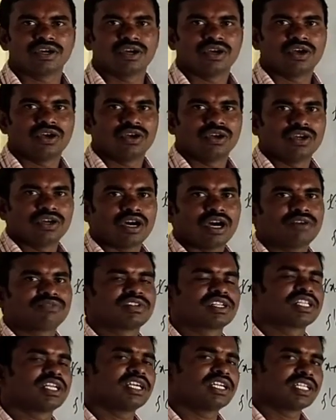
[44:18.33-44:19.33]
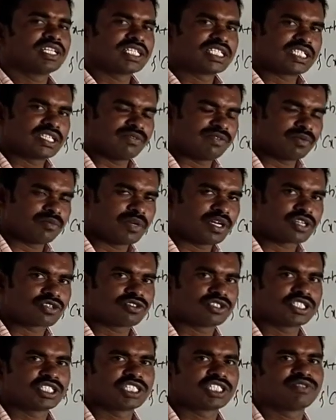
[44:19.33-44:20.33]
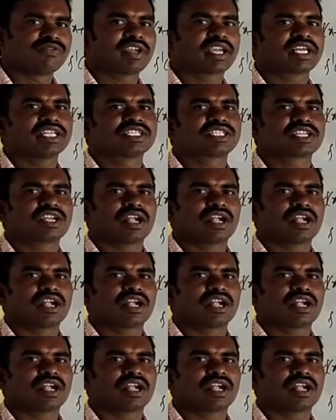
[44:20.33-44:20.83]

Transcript: After that 7 marks questions we can start.